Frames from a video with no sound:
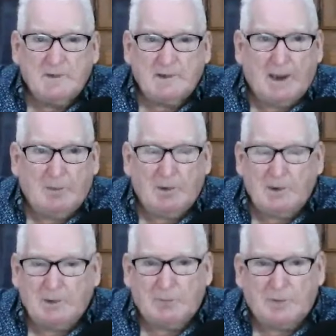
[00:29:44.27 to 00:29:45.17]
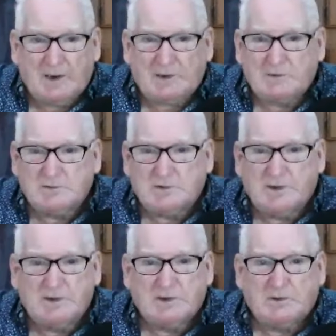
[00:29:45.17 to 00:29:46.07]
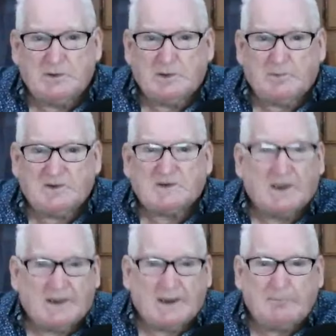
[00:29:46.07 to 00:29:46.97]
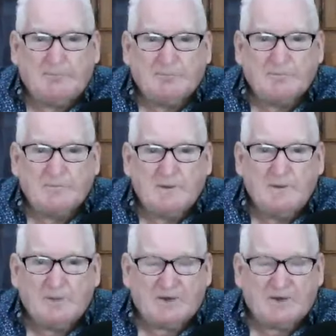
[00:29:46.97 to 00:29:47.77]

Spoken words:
Labor, Liberal, National, Greens and all the rest, to them, but